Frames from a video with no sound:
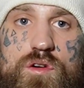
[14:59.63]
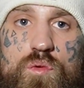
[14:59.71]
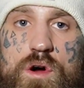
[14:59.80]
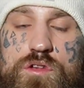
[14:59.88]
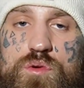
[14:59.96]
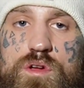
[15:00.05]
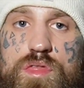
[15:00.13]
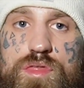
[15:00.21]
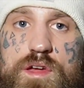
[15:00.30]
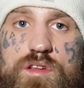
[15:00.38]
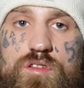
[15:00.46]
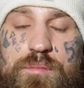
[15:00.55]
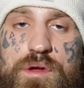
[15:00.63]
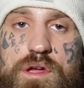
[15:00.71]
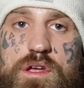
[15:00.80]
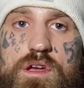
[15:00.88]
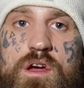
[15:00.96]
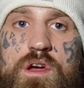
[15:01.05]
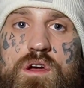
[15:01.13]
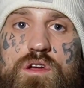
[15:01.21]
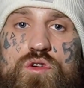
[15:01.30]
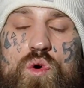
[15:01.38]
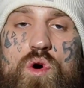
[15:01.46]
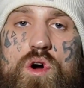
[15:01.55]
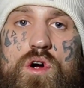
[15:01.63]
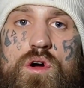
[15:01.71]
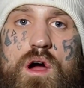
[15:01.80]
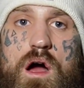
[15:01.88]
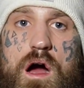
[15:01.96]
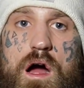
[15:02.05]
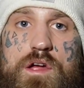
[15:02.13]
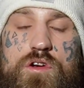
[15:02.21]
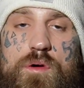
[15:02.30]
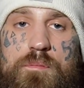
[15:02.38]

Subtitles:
what you can think to be your higher